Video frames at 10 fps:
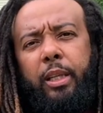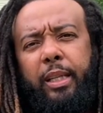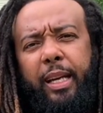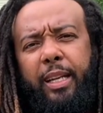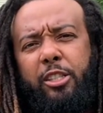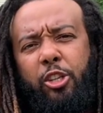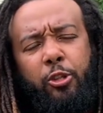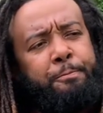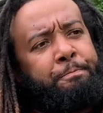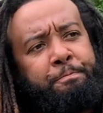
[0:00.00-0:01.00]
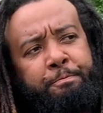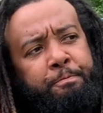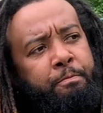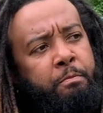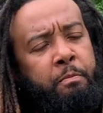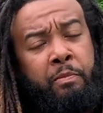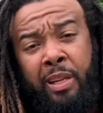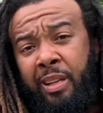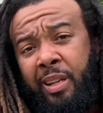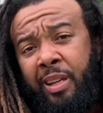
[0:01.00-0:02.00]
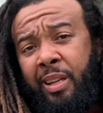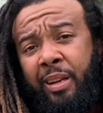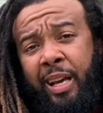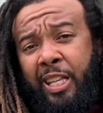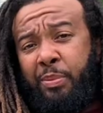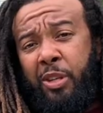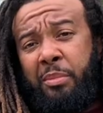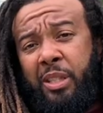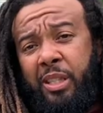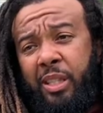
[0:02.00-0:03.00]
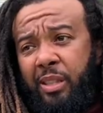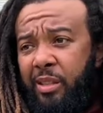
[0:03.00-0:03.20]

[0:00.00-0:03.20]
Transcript: Yeah, so that's pretty much it.